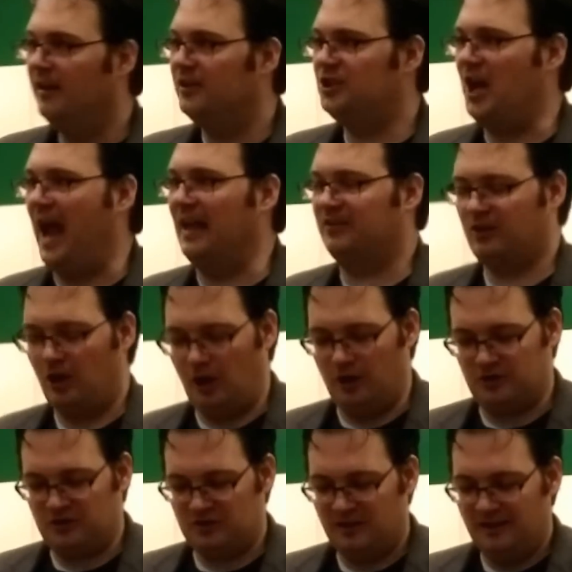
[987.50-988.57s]
Chaz
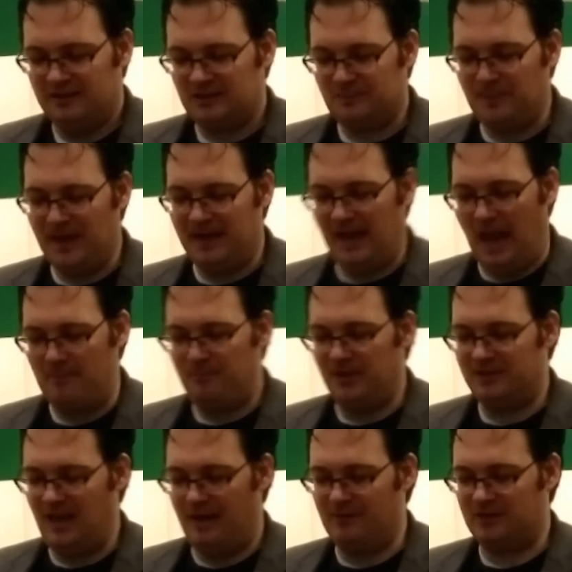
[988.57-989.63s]
cursed, speeding up,
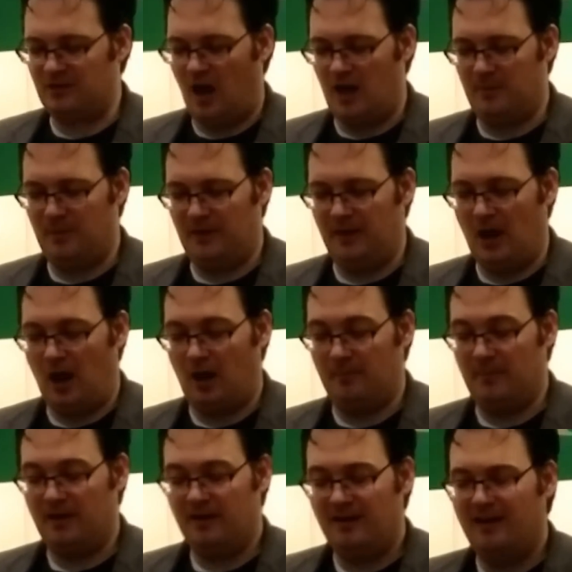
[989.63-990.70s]
but Davis caught him on the arm.
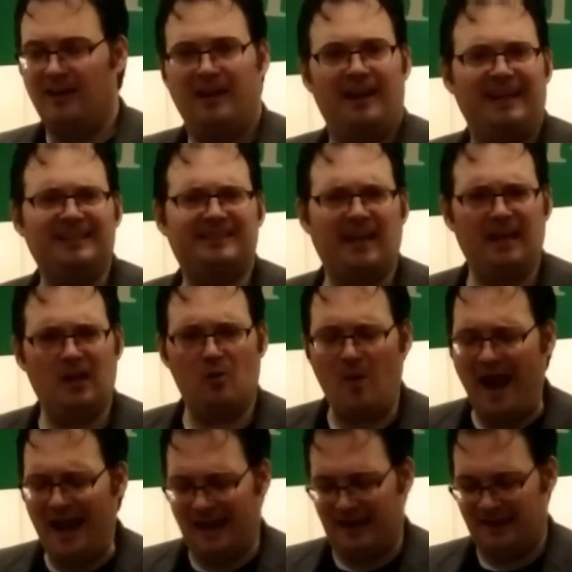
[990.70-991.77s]
"He's getting
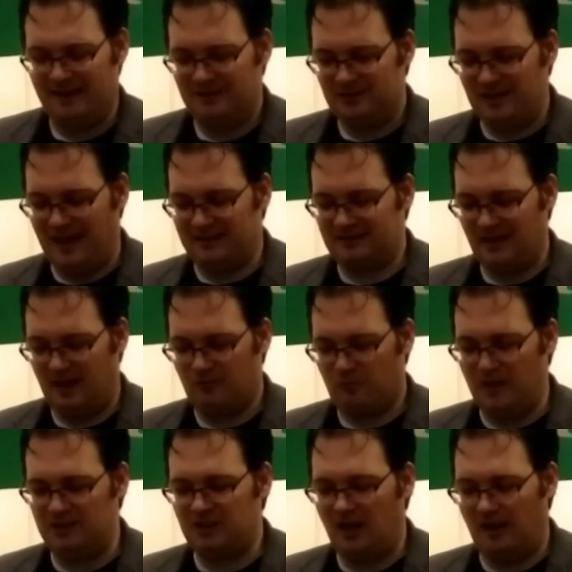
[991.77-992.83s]
away," Chaz said,
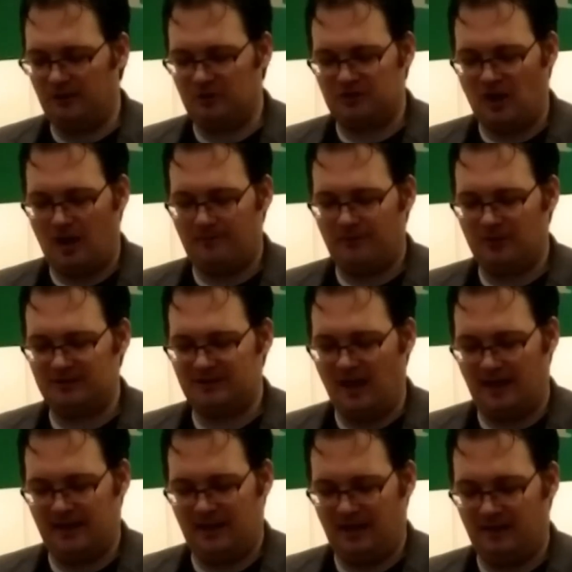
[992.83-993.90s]
reaching under his arm for his
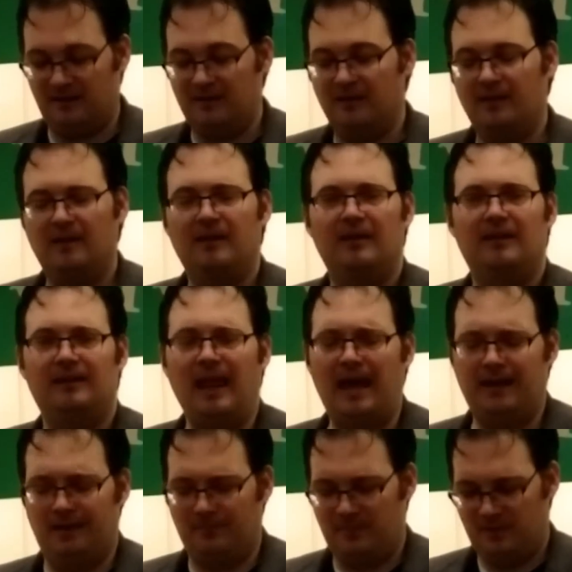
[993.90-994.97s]
gun again.
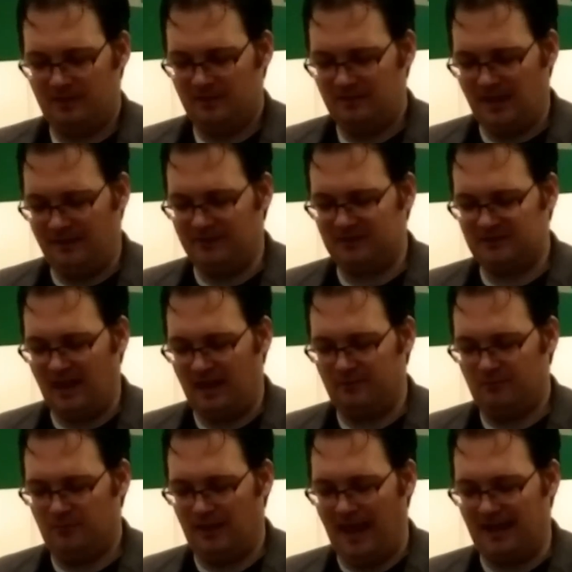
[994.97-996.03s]
"Let him," Davis
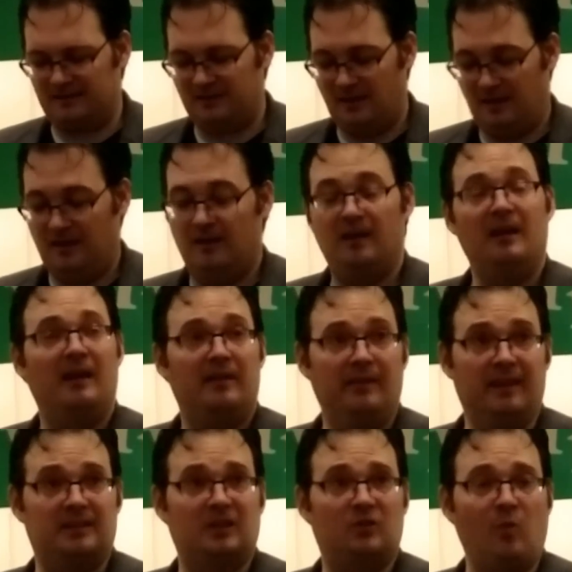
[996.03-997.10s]
said, relaxing.
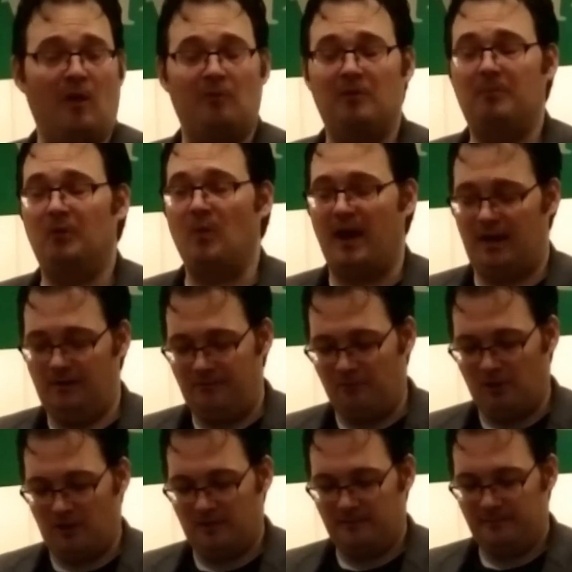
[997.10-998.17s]
"This is what we've been waiting
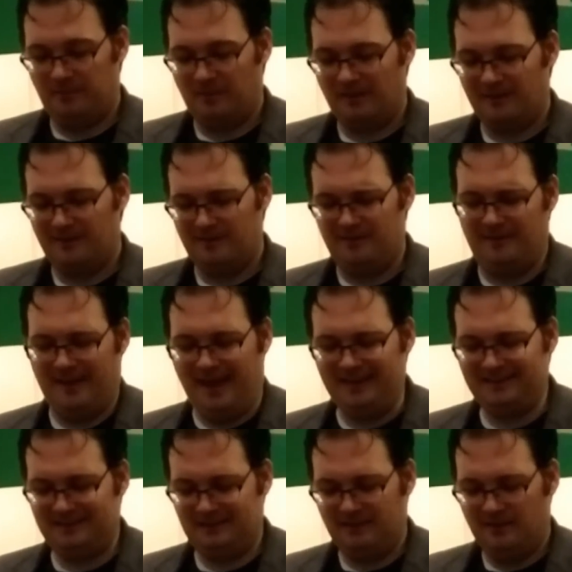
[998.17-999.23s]
for."
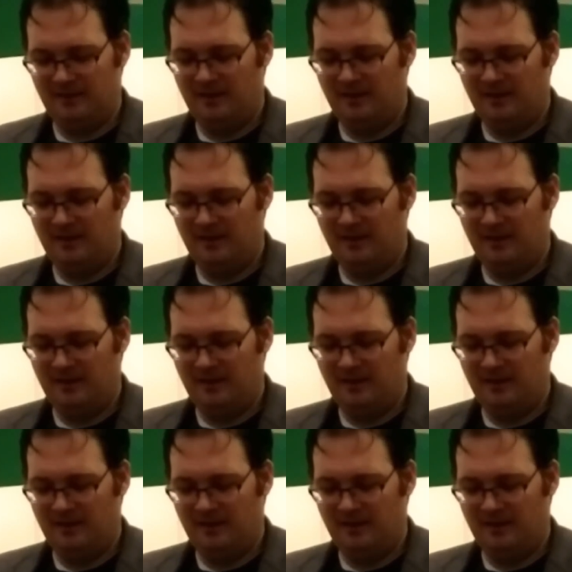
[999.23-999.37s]
"This?"